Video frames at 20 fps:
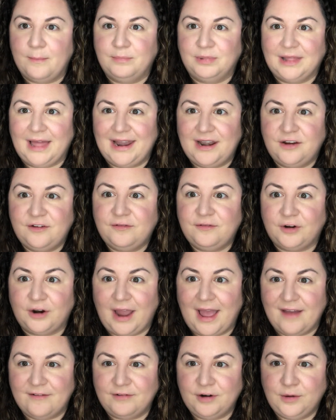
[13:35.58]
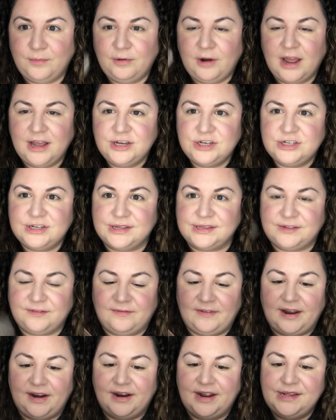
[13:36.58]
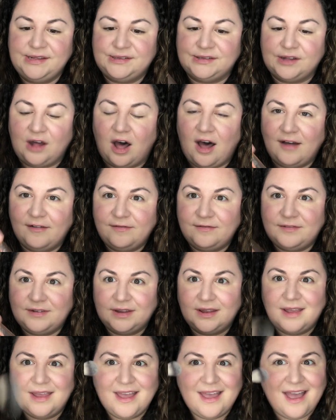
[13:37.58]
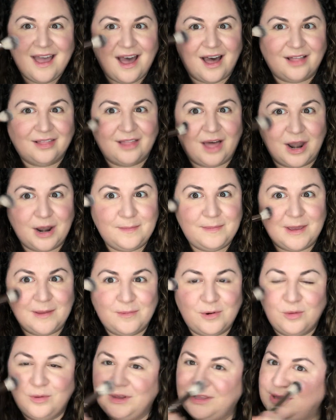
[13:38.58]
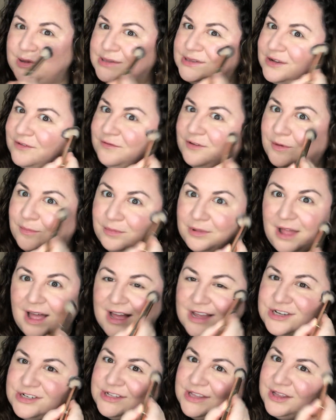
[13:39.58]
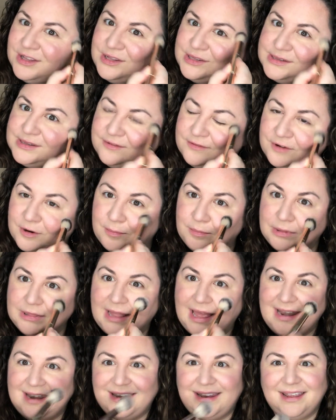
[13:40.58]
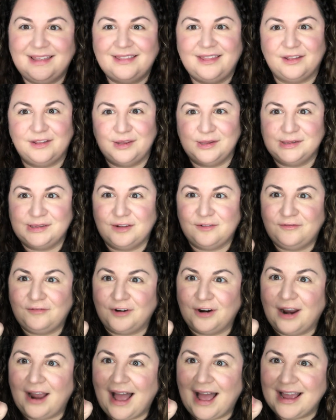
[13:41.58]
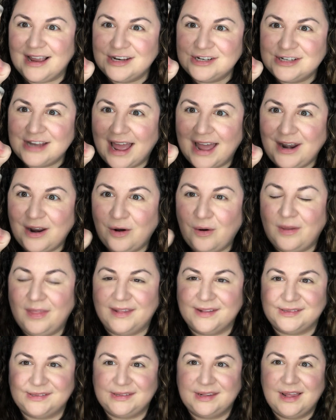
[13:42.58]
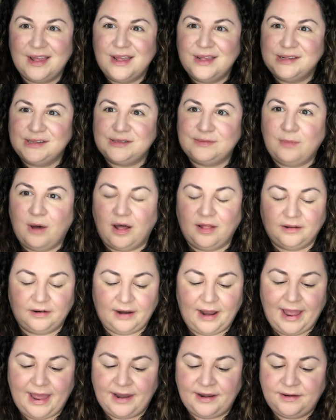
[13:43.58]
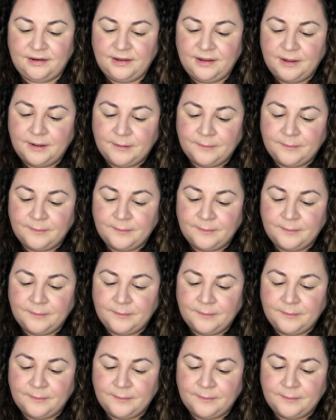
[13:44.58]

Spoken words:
Blend Forever brush. It's very soft. A lot of people will use it for blush, they'll use it for blending, they'll use it for eyeshadow, this smaller end.